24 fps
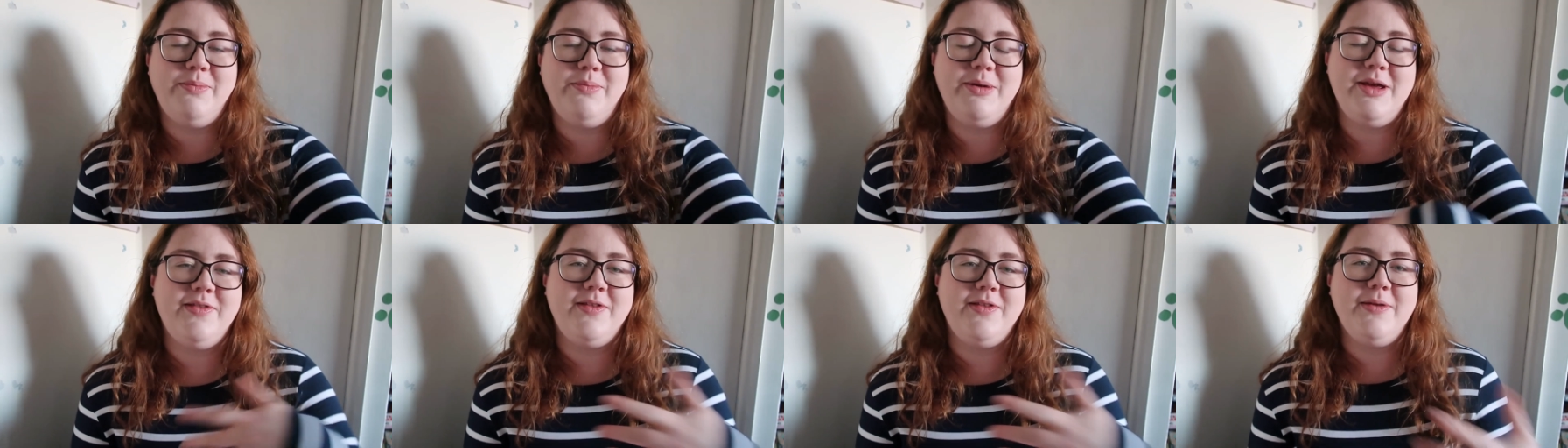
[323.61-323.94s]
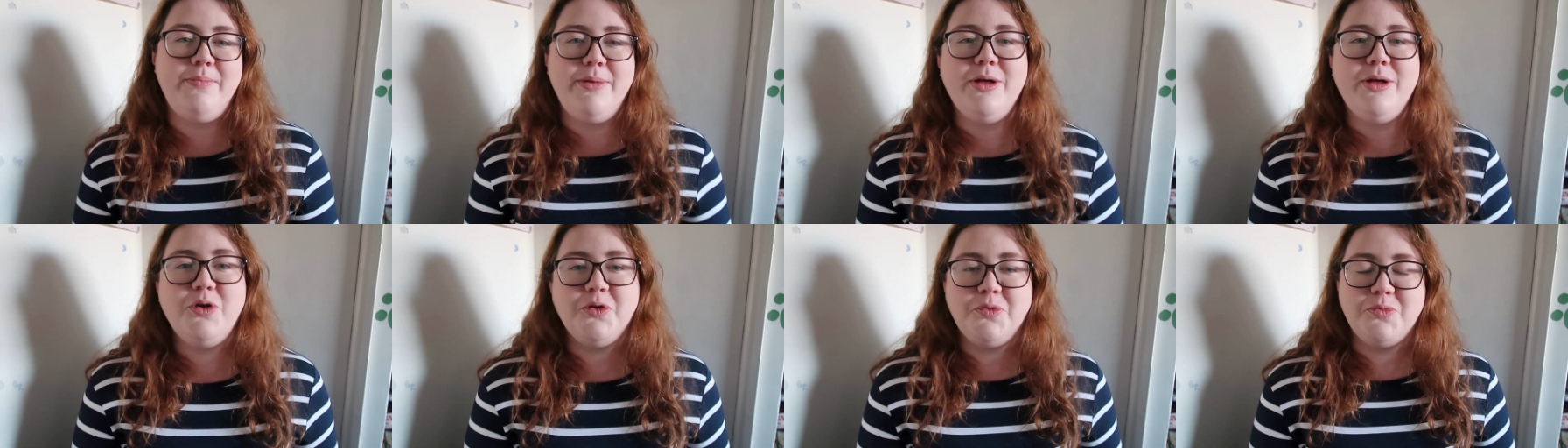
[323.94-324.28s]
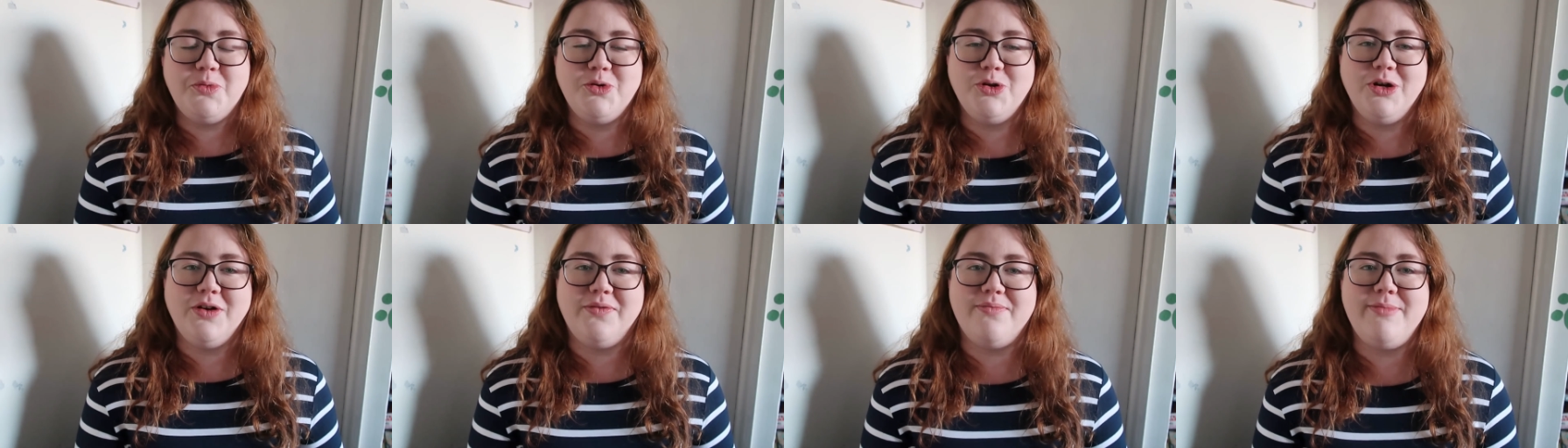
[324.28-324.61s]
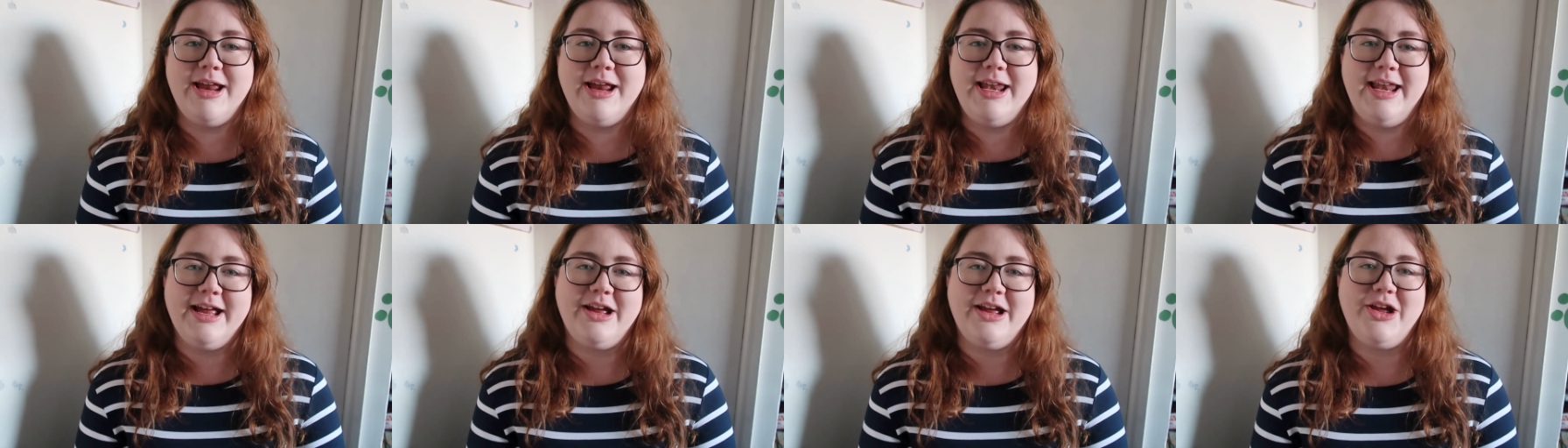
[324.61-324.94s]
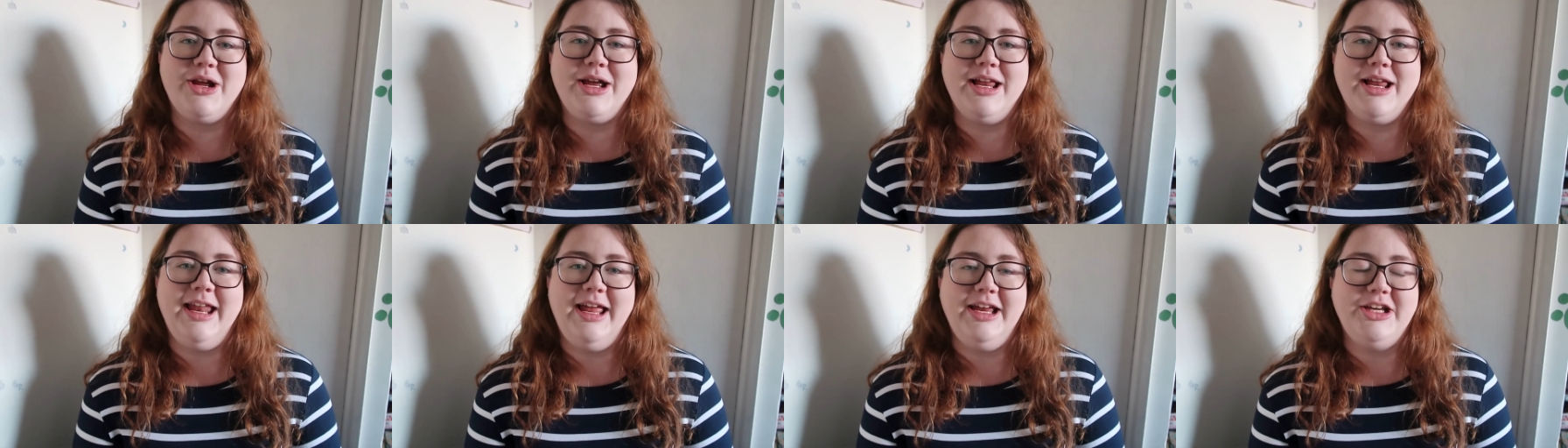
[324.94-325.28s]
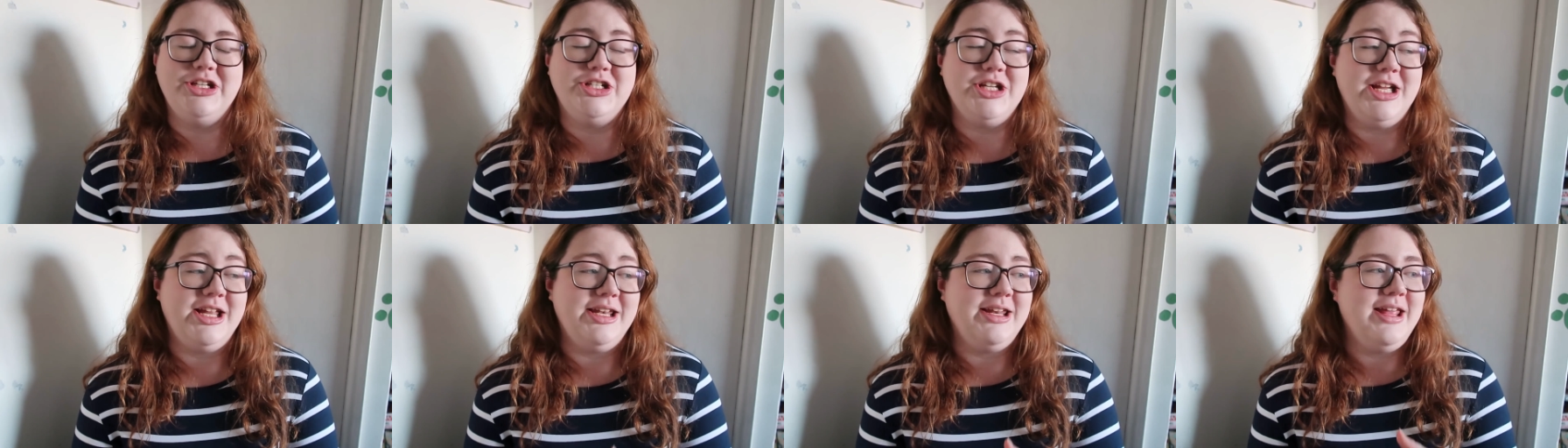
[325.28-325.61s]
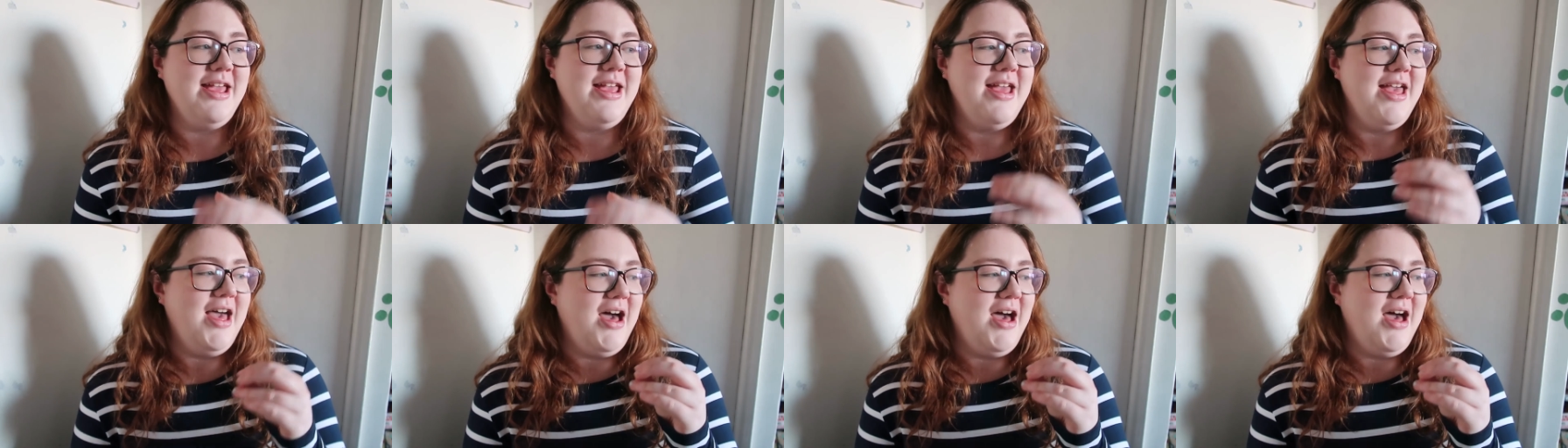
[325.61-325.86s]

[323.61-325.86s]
but it's to build more of my Lego collection.